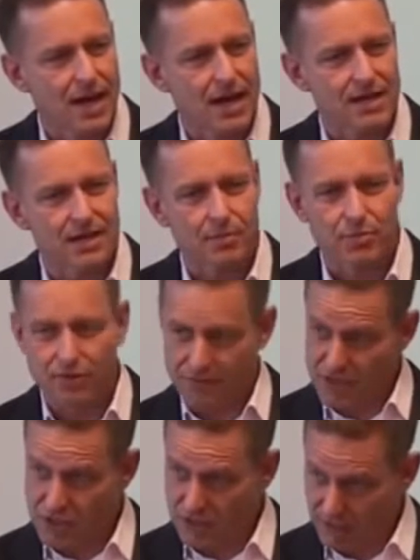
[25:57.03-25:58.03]
And in a
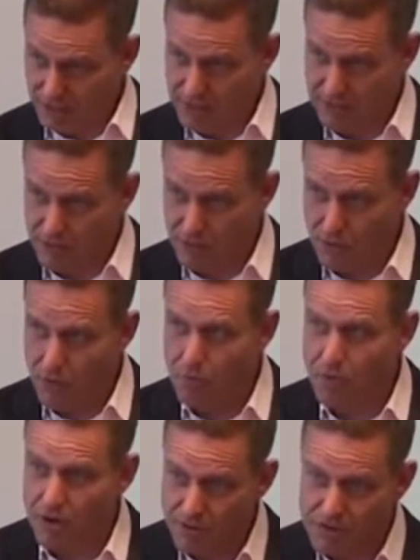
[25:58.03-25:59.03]
professional interview,
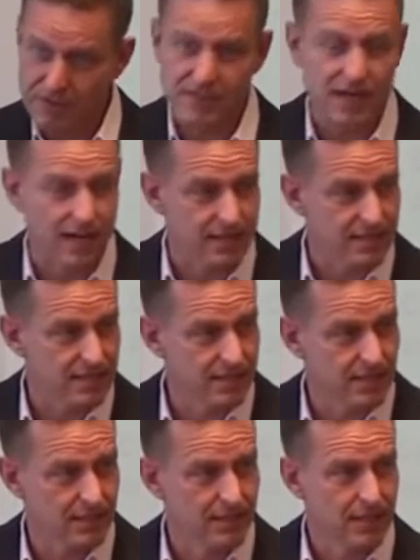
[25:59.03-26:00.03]
both
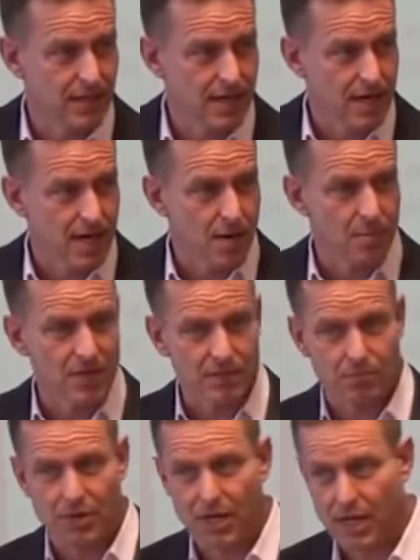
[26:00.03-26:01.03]
sides
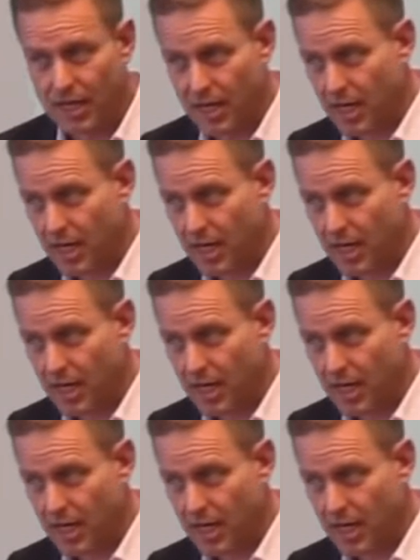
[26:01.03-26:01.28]
must be